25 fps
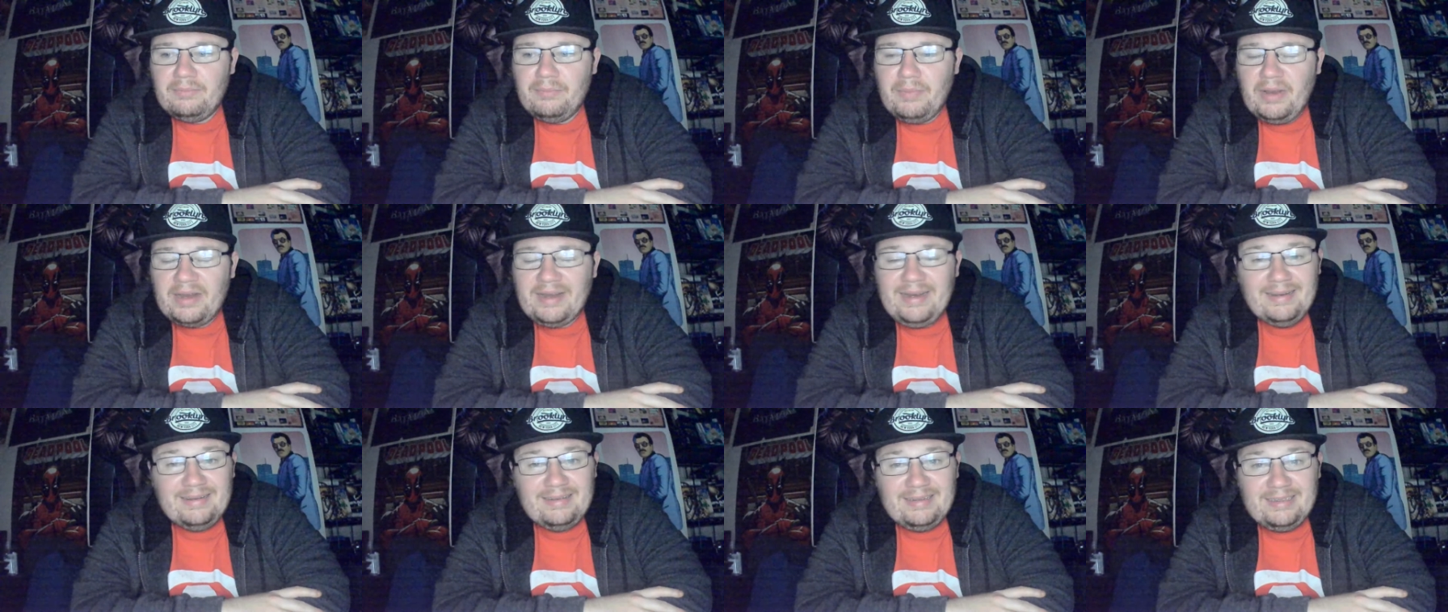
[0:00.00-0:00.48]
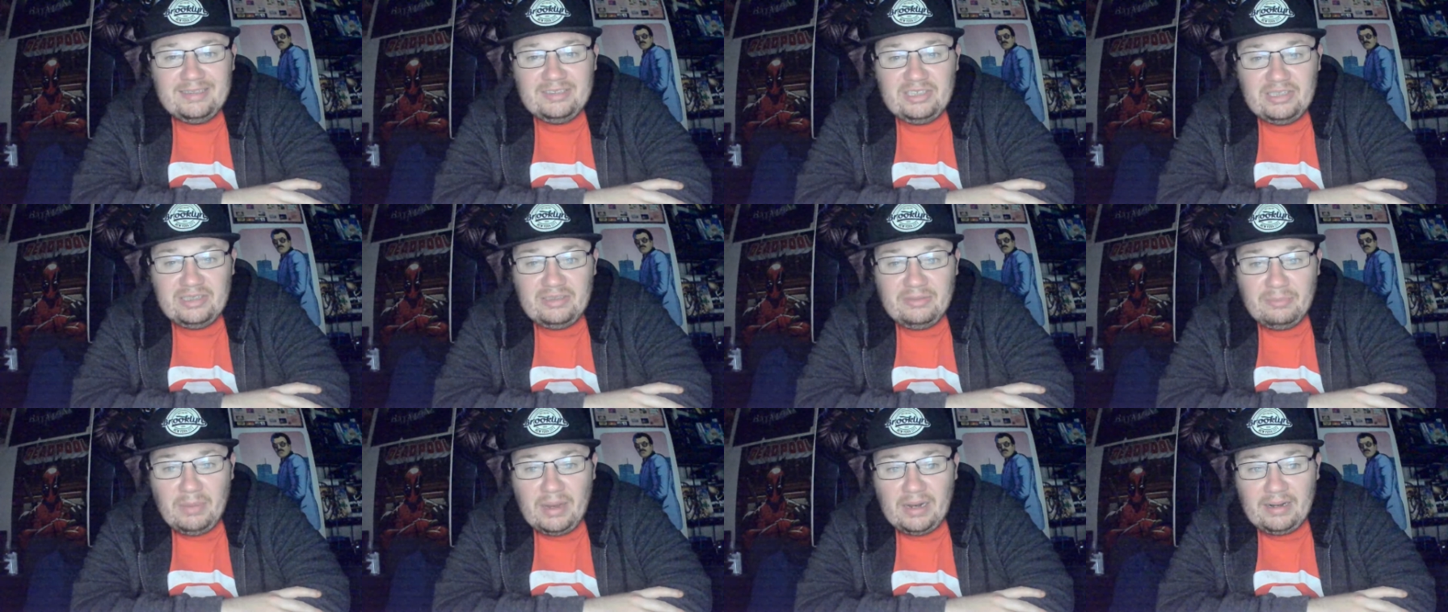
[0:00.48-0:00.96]
Becky Lynch
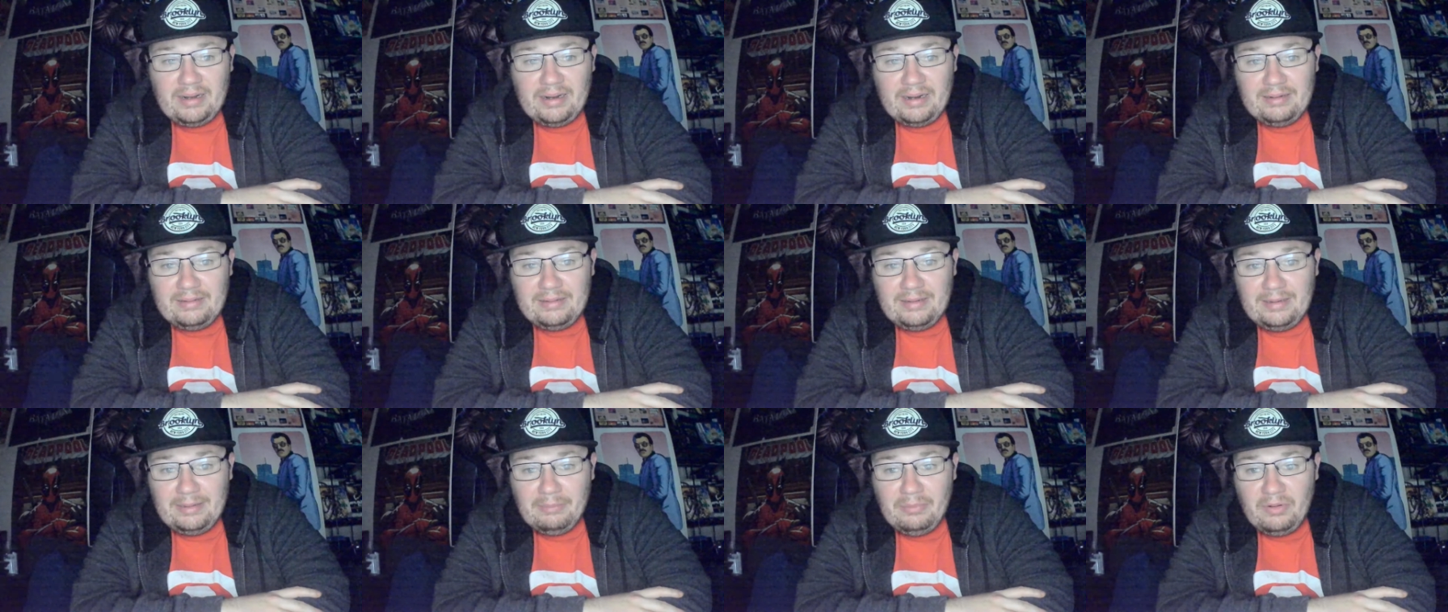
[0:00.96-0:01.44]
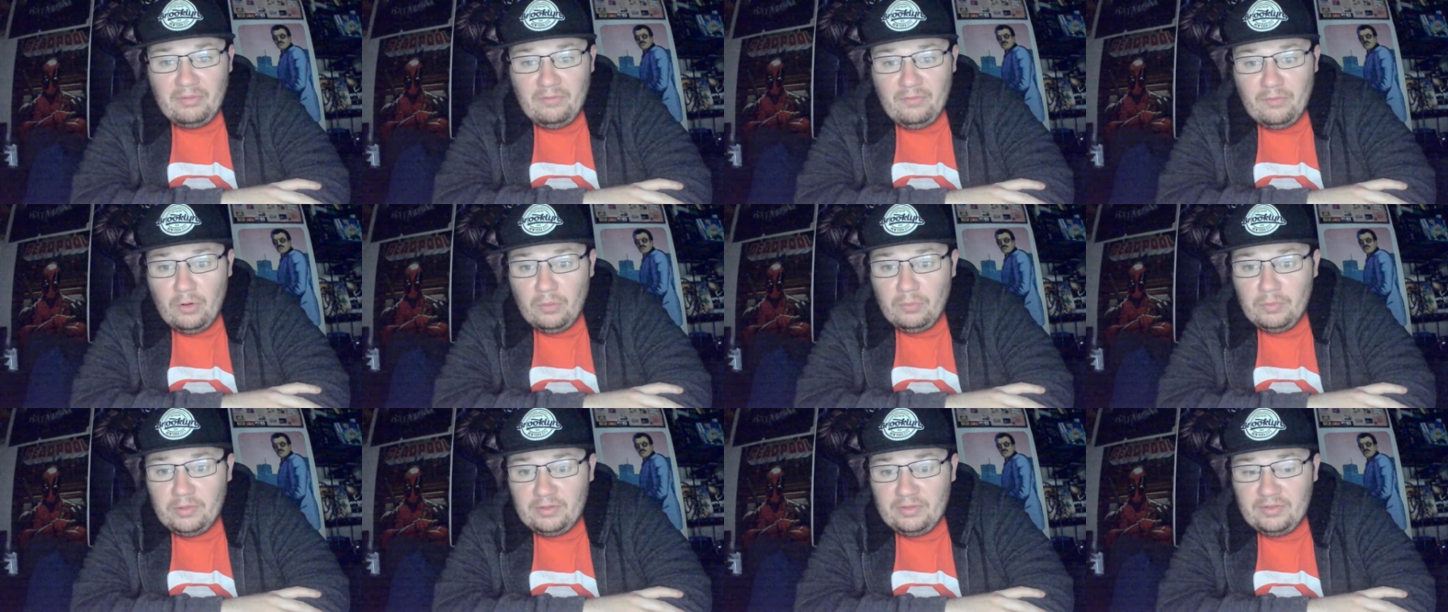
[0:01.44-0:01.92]
is back at the
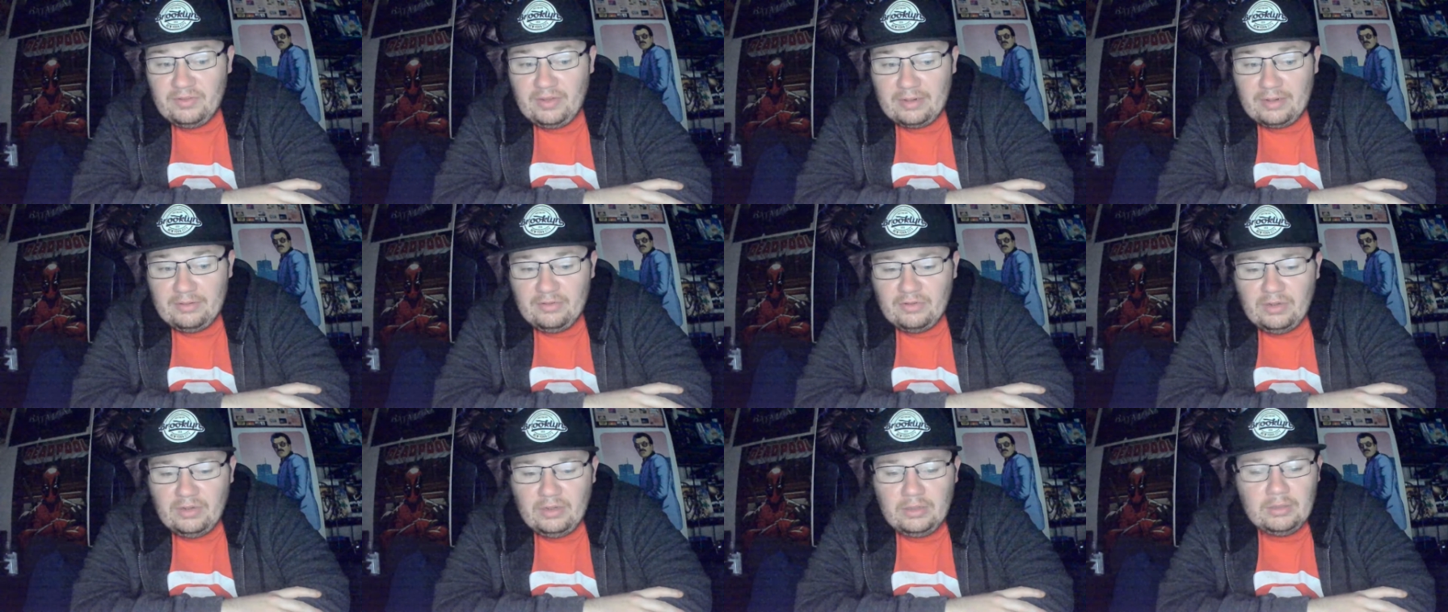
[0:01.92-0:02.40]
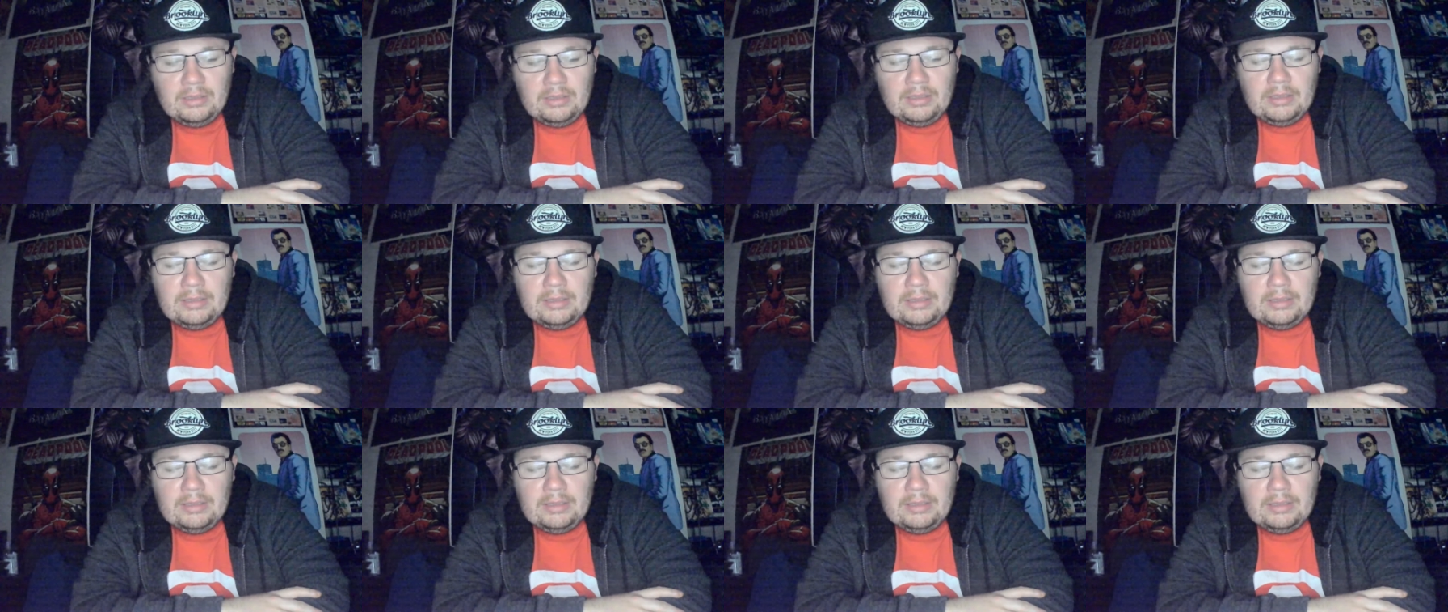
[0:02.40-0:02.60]
Performance Center.